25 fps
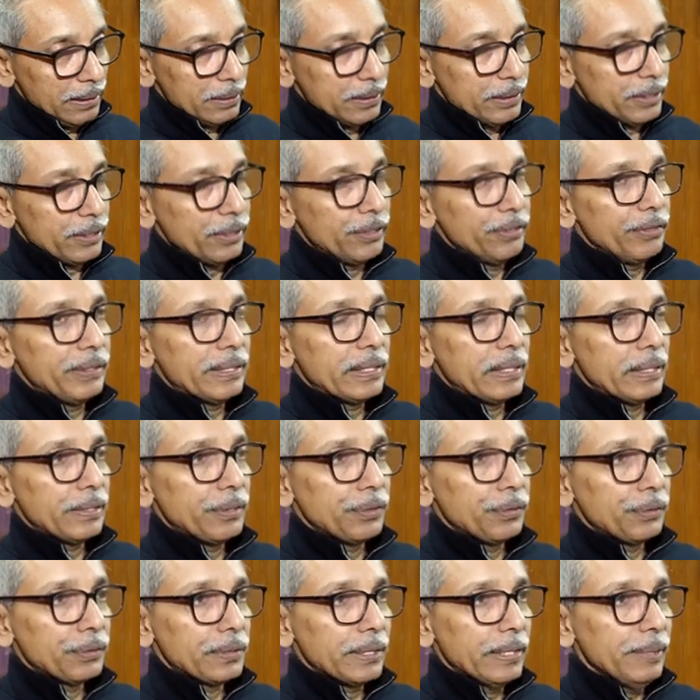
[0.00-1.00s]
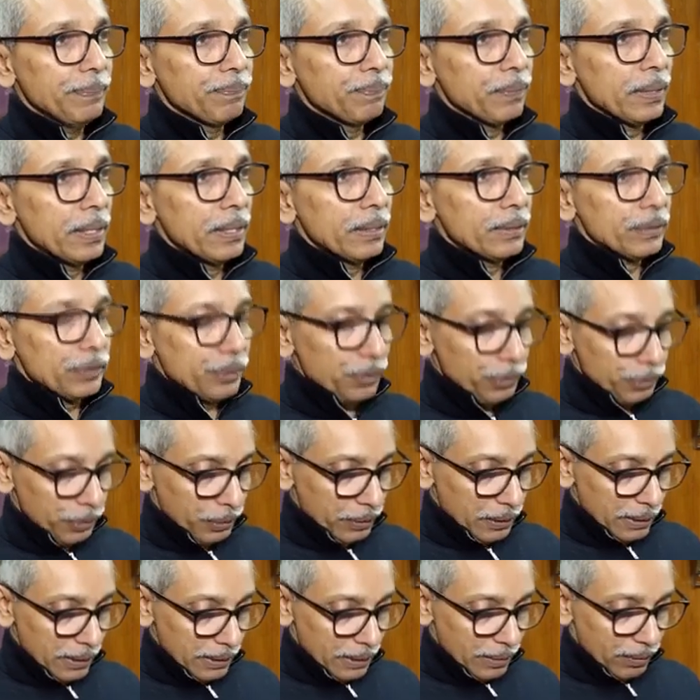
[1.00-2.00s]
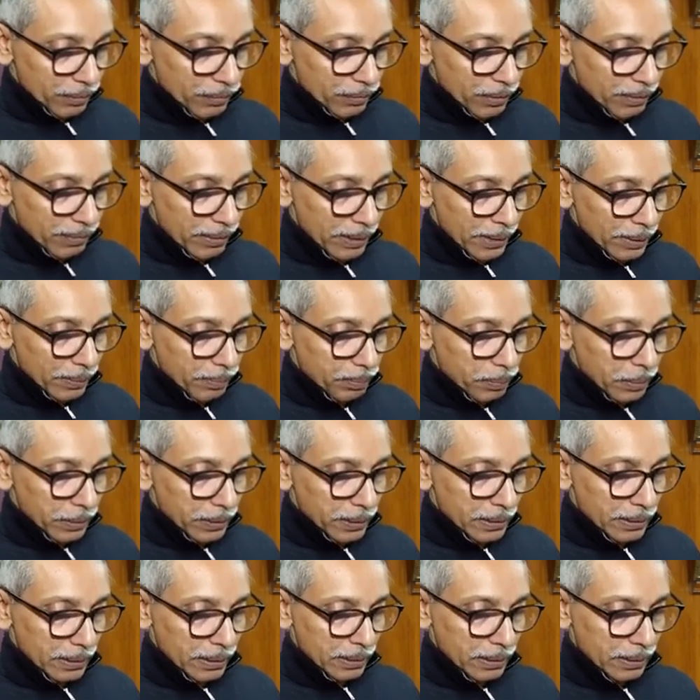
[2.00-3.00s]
CUET UG. Soon we will put